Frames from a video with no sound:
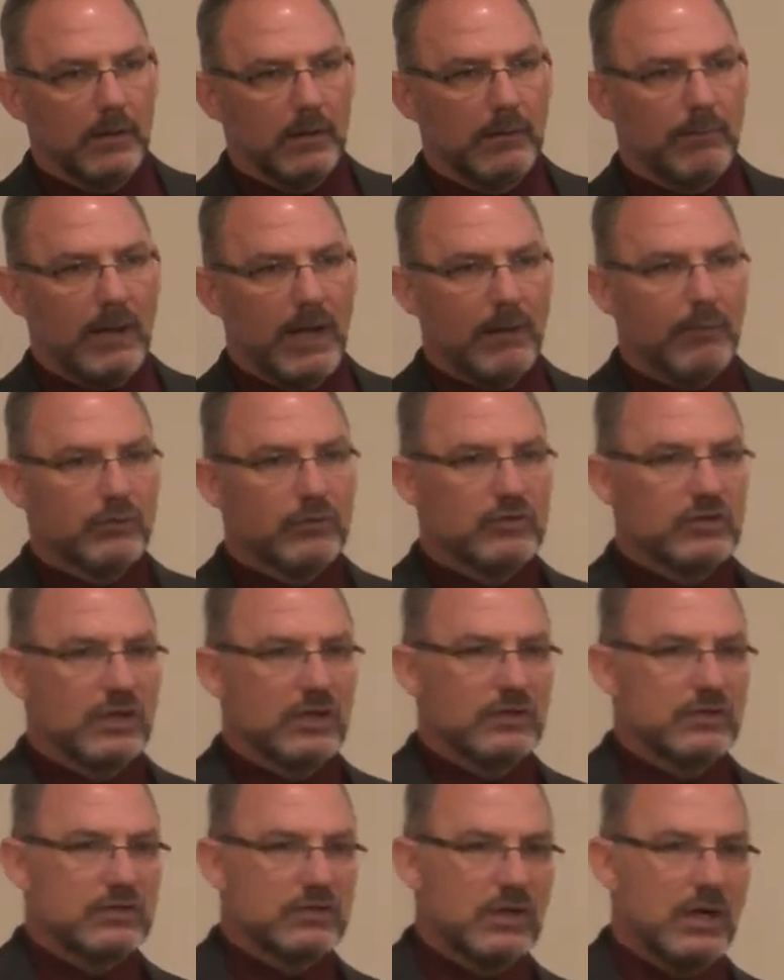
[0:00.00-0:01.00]
The Bible
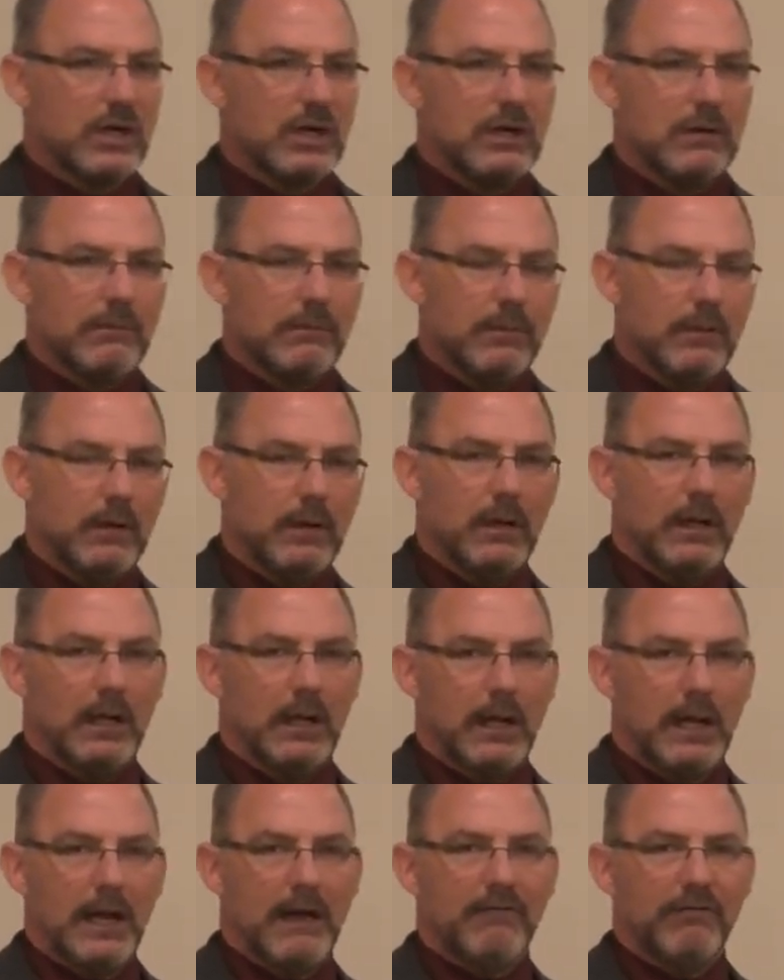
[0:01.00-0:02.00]
says some
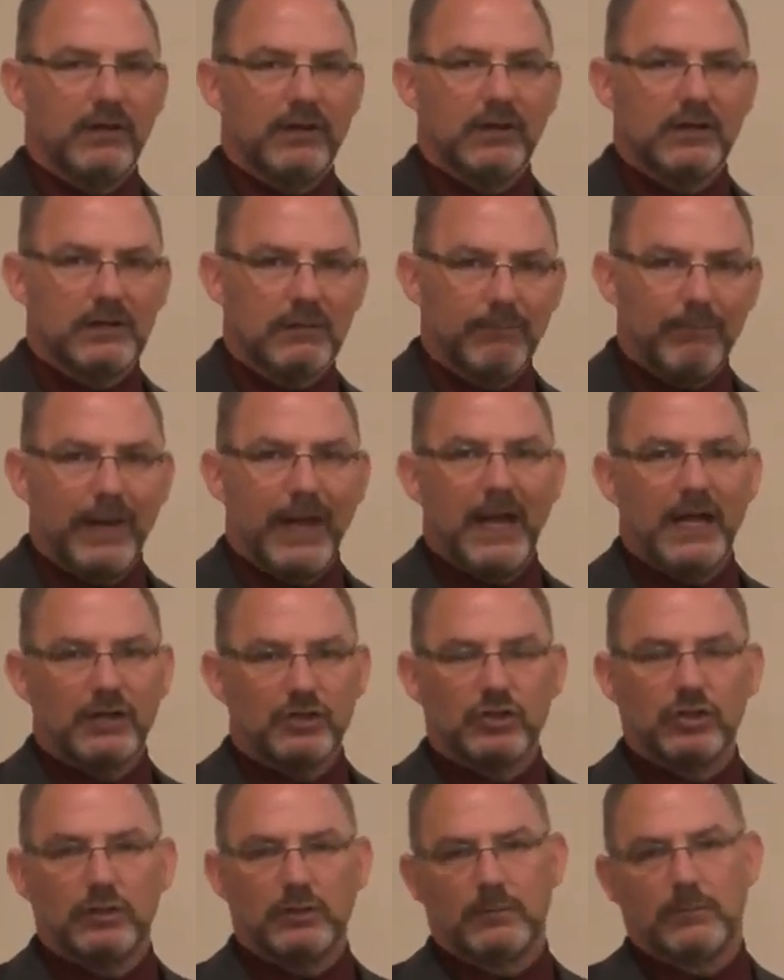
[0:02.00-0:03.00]
having a
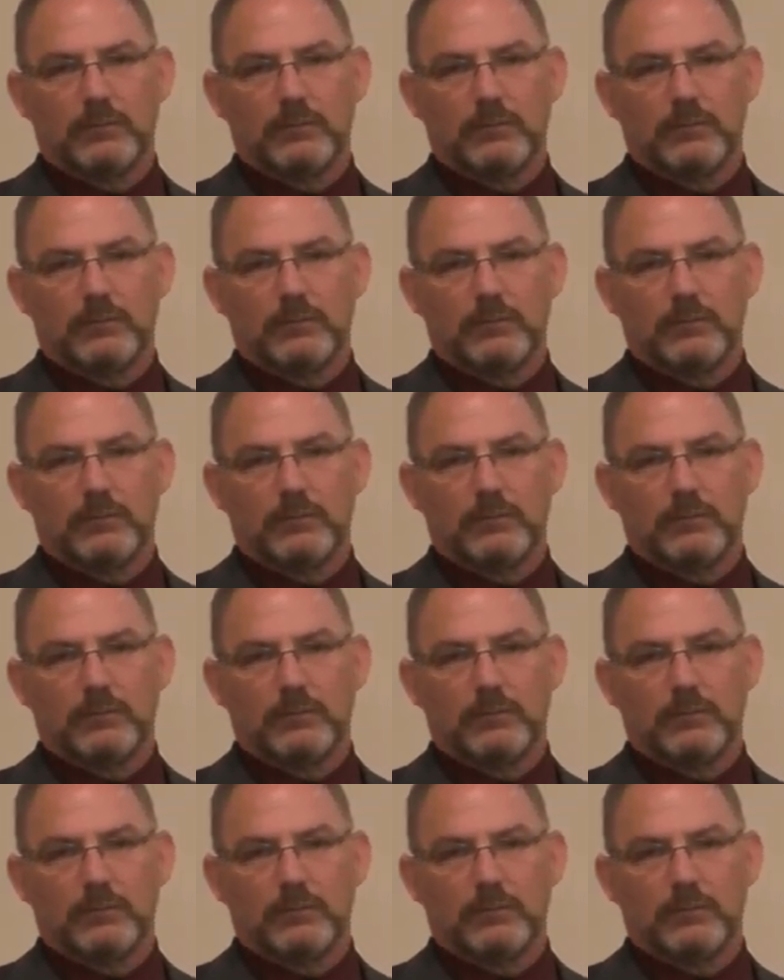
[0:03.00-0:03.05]
compassion,